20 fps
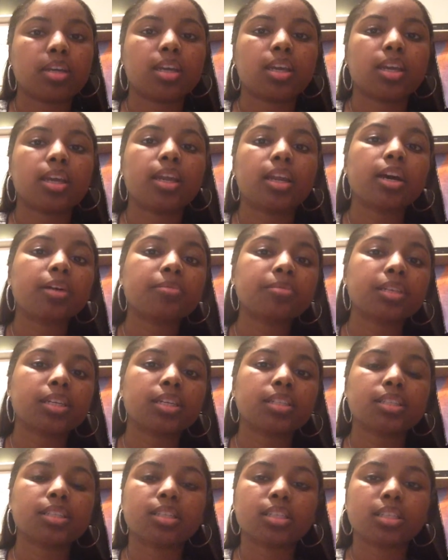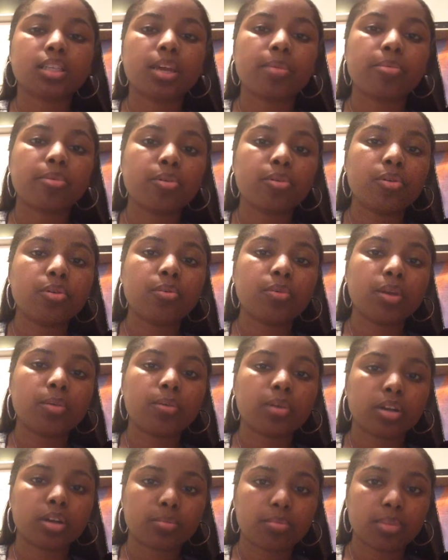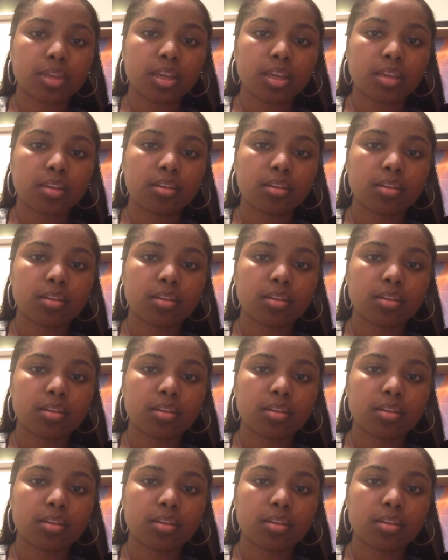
It helps us to shape who we want to be.